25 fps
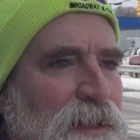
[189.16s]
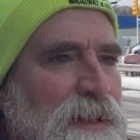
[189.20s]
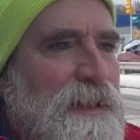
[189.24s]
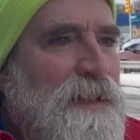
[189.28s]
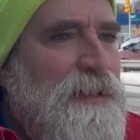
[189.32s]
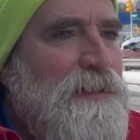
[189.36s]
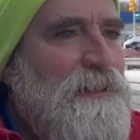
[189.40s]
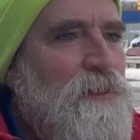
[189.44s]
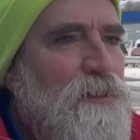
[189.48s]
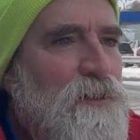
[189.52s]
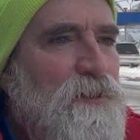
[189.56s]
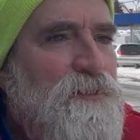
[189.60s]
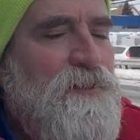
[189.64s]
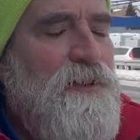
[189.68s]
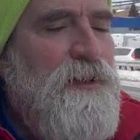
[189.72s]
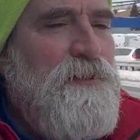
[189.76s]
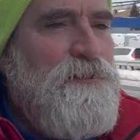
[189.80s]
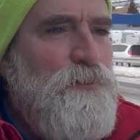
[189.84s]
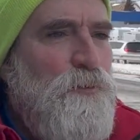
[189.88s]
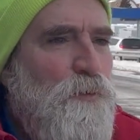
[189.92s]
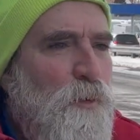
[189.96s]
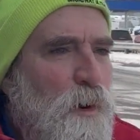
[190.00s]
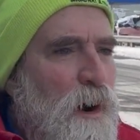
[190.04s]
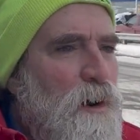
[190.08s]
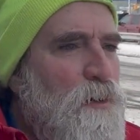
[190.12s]
It looks like
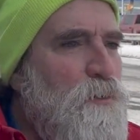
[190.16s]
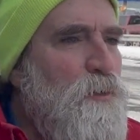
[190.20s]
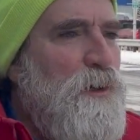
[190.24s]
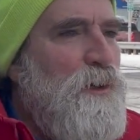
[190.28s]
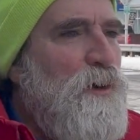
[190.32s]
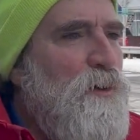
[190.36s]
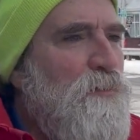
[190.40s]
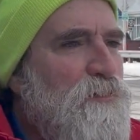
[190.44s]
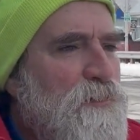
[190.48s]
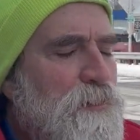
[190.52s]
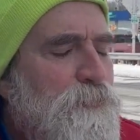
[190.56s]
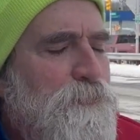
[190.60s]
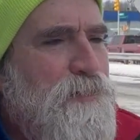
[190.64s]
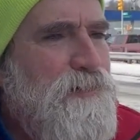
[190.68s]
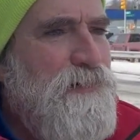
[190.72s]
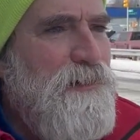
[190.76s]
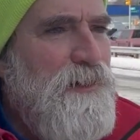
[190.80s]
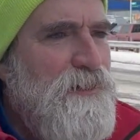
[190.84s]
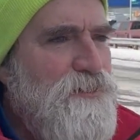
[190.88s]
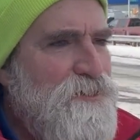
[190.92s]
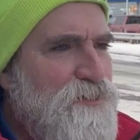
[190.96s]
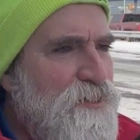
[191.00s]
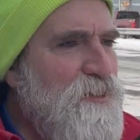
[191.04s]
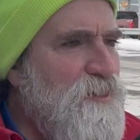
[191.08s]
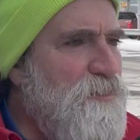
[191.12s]
the walkway over the
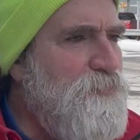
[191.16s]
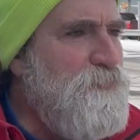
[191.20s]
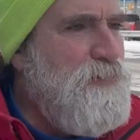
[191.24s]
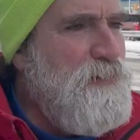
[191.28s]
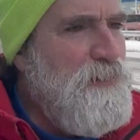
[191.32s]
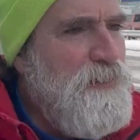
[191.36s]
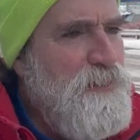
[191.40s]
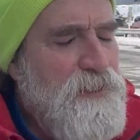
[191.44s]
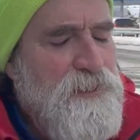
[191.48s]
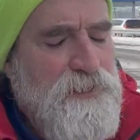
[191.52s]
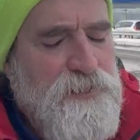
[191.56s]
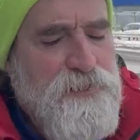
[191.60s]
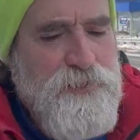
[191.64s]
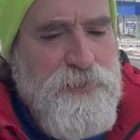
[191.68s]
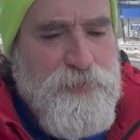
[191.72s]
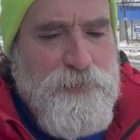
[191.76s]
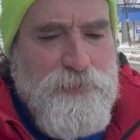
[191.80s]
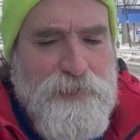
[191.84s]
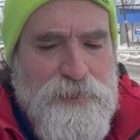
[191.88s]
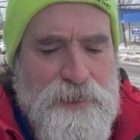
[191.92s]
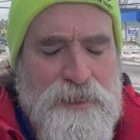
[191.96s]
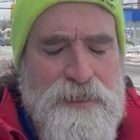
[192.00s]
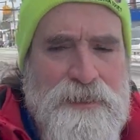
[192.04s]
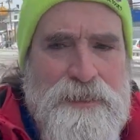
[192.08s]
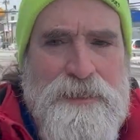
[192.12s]
bridge is pretty
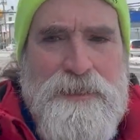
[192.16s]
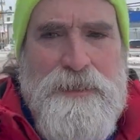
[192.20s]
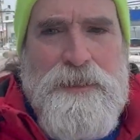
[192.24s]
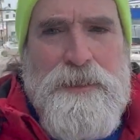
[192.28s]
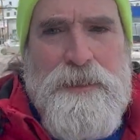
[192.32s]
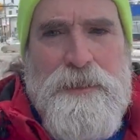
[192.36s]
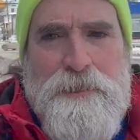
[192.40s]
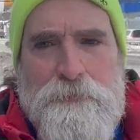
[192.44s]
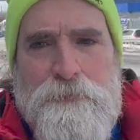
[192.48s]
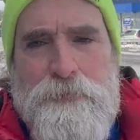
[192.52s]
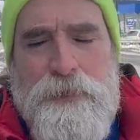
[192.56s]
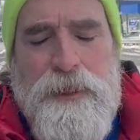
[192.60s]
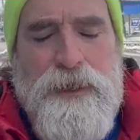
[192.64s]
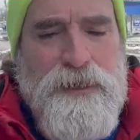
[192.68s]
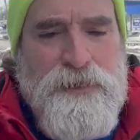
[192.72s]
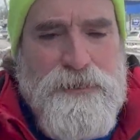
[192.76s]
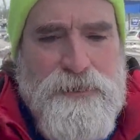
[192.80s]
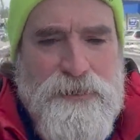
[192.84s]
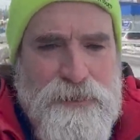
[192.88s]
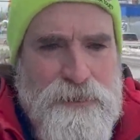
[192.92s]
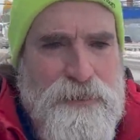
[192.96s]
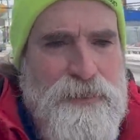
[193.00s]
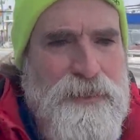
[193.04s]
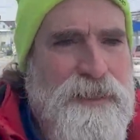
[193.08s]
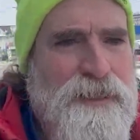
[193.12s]
clear, but
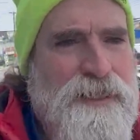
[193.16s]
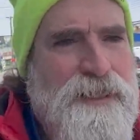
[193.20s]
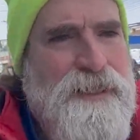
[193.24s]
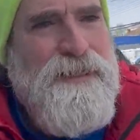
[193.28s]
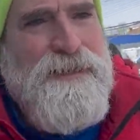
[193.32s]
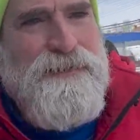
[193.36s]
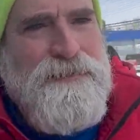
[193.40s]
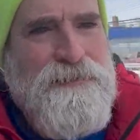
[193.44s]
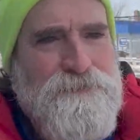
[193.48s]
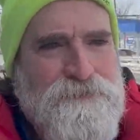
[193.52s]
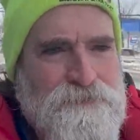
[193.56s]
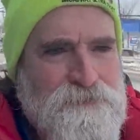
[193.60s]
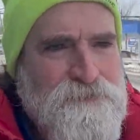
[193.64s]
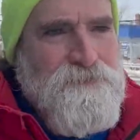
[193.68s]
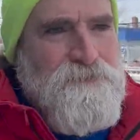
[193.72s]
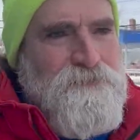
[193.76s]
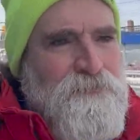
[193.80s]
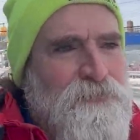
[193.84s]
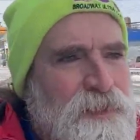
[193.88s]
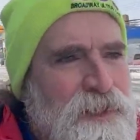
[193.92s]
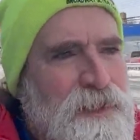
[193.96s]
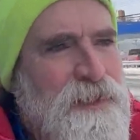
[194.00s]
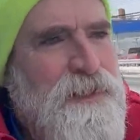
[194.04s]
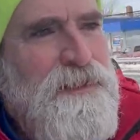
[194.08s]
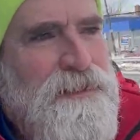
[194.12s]

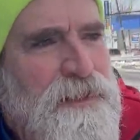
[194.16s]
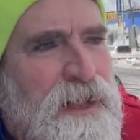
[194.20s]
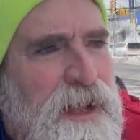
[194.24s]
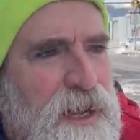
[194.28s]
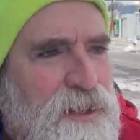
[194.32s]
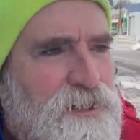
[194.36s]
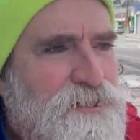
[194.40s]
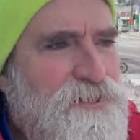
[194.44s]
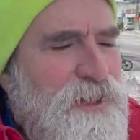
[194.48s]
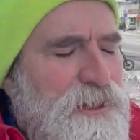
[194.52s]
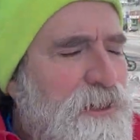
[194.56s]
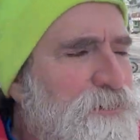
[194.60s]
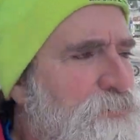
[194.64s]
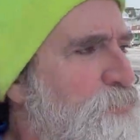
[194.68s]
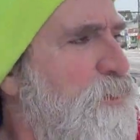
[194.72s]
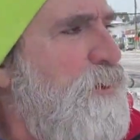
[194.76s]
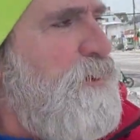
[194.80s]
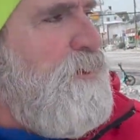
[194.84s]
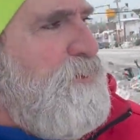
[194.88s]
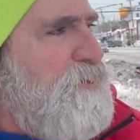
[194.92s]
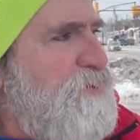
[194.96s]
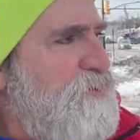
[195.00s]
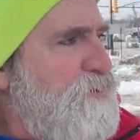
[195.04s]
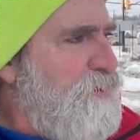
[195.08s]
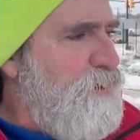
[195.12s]
I kind of
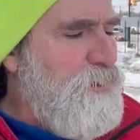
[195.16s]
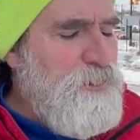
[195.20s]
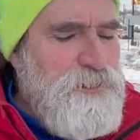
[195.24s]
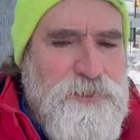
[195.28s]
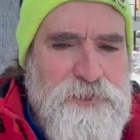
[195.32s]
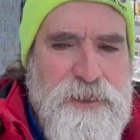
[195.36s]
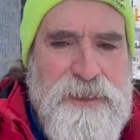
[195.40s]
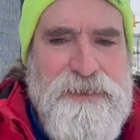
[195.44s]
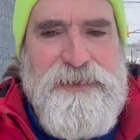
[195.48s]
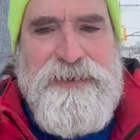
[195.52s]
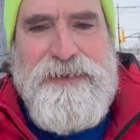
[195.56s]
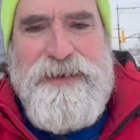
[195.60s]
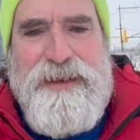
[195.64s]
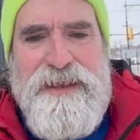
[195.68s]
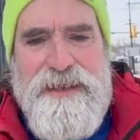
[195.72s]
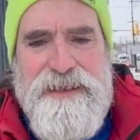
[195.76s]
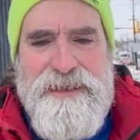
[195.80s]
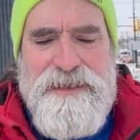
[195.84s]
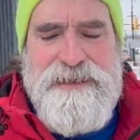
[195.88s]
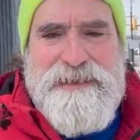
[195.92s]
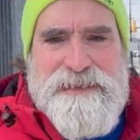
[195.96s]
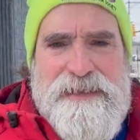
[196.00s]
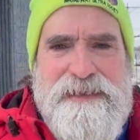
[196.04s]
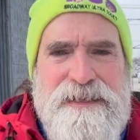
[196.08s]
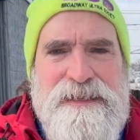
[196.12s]
wanted to show you like an
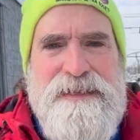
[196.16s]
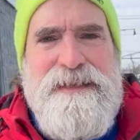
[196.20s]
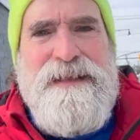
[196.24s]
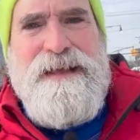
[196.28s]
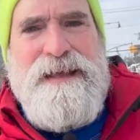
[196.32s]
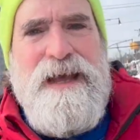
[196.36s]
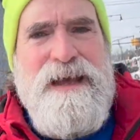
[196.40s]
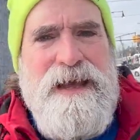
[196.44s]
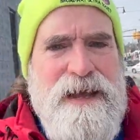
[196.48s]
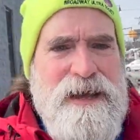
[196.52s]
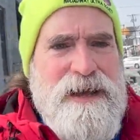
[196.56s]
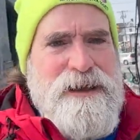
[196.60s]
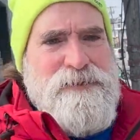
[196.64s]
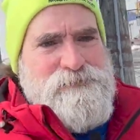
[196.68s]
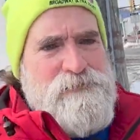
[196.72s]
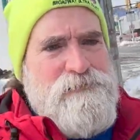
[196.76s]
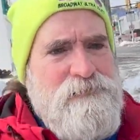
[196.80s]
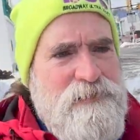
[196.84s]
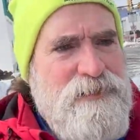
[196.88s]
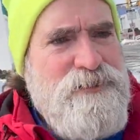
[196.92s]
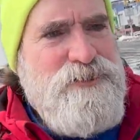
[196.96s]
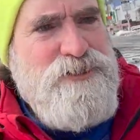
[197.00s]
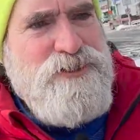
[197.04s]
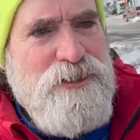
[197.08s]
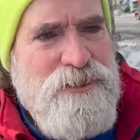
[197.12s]

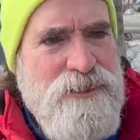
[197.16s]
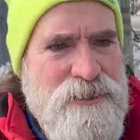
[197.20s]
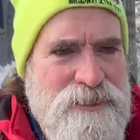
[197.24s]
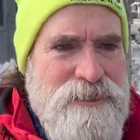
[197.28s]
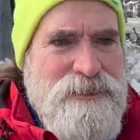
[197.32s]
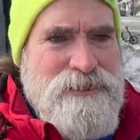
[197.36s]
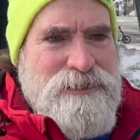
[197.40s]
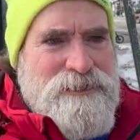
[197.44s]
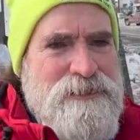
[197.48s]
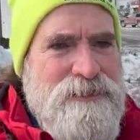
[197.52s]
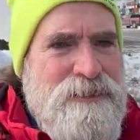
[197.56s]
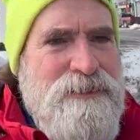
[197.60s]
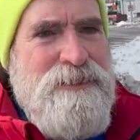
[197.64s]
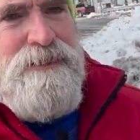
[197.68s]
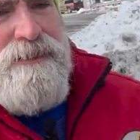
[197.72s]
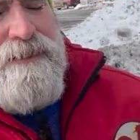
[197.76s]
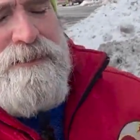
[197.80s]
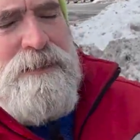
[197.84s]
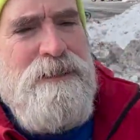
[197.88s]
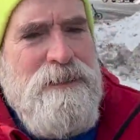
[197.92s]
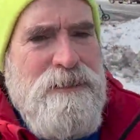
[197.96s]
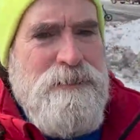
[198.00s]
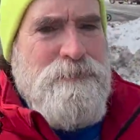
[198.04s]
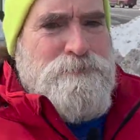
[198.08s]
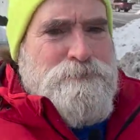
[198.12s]
average
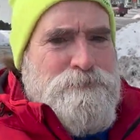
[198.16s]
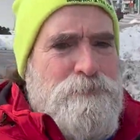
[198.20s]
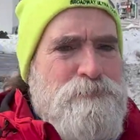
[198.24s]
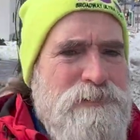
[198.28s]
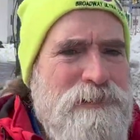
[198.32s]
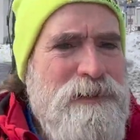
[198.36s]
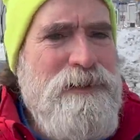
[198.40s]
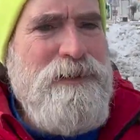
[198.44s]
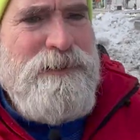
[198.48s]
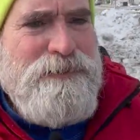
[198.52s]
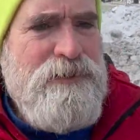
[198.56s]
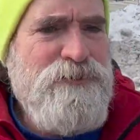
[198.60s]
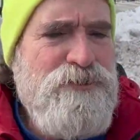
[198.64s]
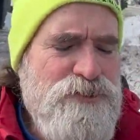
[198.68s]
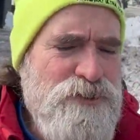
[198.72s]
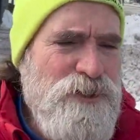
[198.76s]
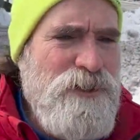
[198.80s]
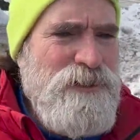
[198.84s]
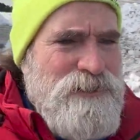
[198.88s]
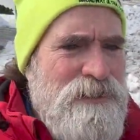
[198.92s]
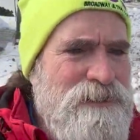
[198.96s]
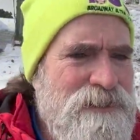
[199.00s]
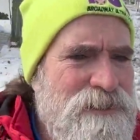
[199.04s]
bridge